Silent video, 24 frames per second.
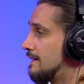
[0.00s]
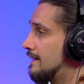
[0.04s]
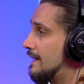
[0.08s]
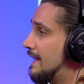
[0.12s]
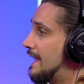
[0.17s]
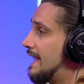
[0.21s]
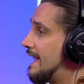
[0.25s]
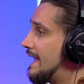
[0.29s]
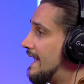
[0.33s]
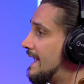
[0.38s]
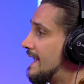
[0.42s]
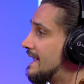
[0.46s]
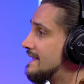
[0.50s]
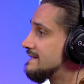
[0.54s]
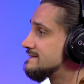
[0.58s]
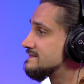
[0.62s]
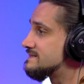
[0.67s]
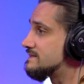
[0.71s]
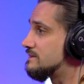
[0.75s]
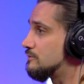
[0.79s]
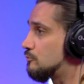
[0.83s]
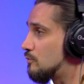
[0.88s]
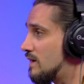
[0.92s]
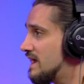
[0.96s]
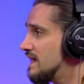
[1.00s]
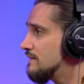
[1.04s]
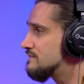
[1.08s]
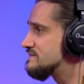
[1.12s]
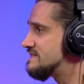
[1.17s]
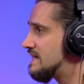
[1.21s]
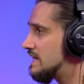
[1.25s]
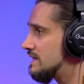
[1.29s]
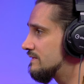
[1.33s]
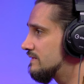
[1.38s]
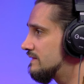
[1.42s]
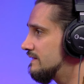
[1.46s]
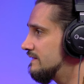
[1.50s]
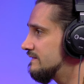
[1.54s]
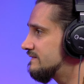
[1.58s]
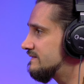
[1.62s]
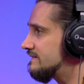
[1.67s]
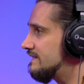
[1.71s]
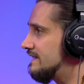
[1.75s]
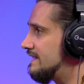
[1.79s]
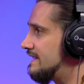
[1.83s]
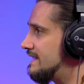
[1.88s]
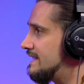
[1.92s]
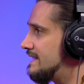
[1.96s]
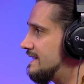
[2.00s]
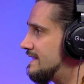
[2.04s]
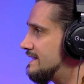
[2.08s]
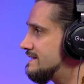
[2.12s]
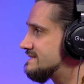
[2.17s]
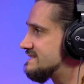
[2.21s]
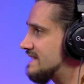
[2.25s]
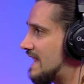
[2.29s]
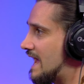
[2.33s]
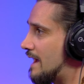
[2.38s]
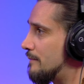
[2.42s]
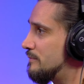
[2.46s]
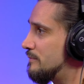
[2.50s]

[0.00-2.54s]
And the way I've done this is I'm